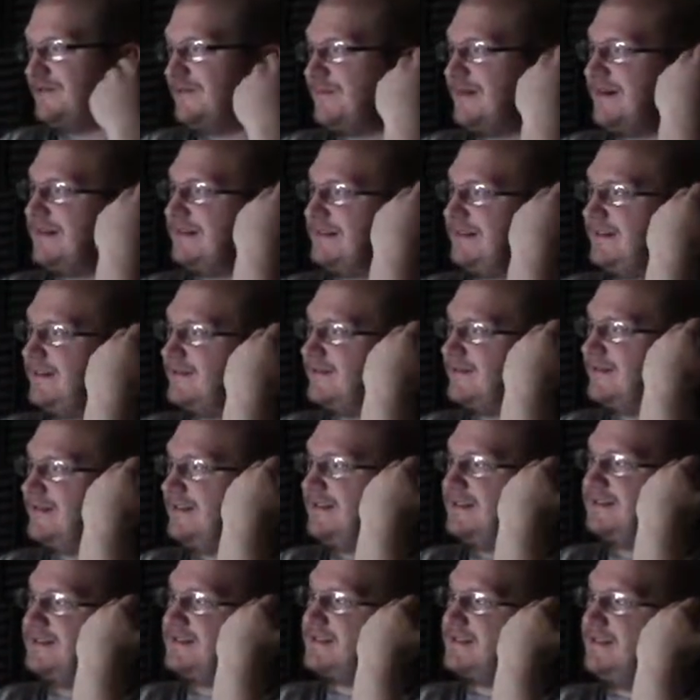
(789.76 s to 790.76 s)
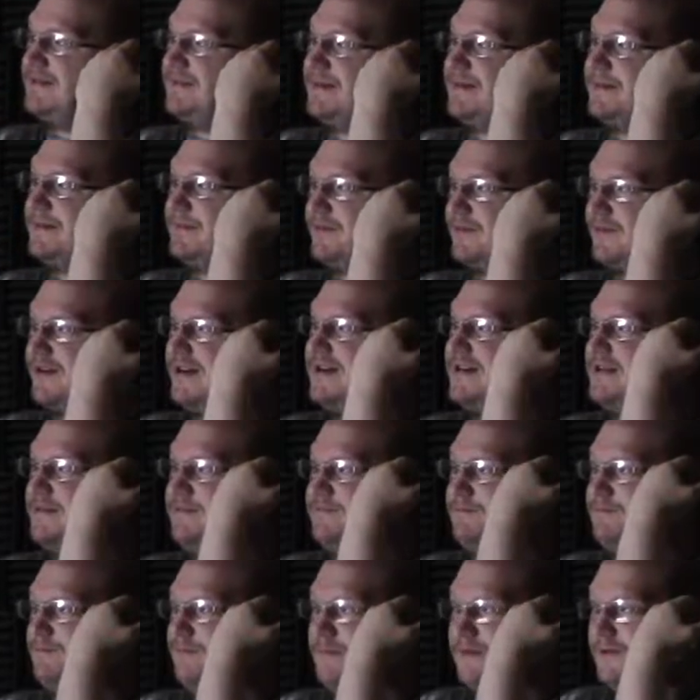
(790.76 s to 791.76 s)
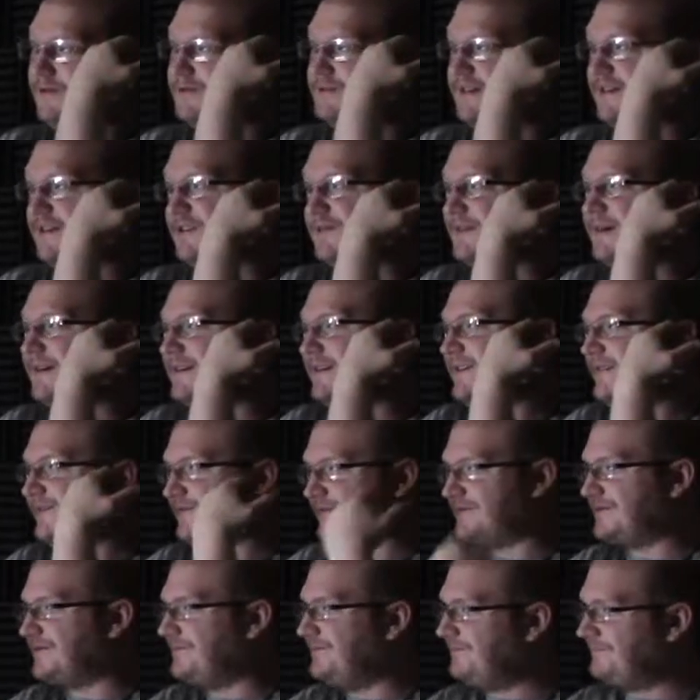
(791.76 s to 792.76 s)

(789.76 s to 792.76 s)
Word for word: might literally get to see my brain melt out of my ears.